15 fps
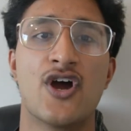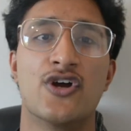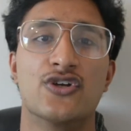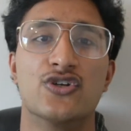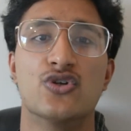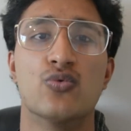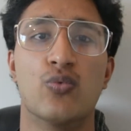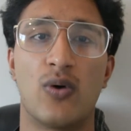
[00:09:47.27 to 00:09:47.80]
you
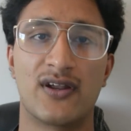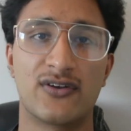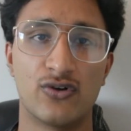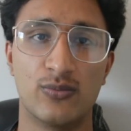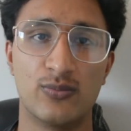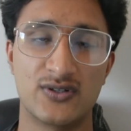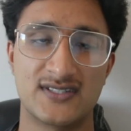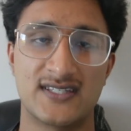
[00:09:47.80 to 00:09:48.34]
do 1
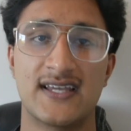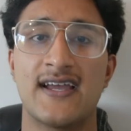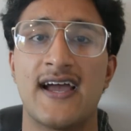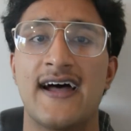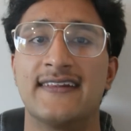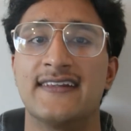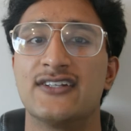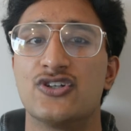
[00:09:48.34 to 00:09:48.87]
normal set
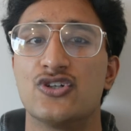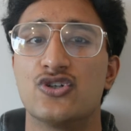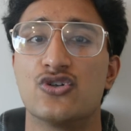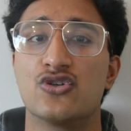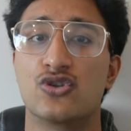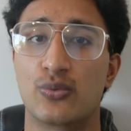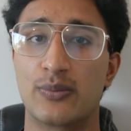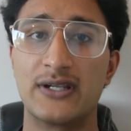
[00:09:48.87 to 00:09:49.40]
and then you do
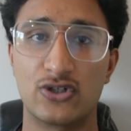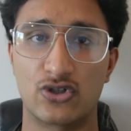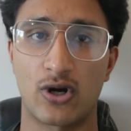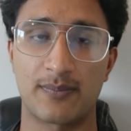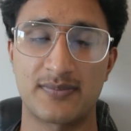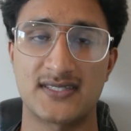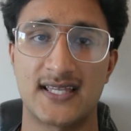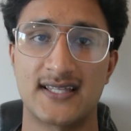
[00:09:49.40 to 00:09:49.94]
3
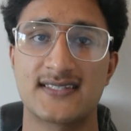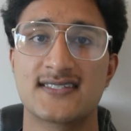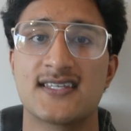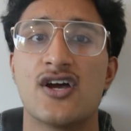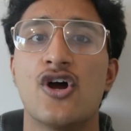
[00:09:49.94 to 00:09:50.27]
drop sets.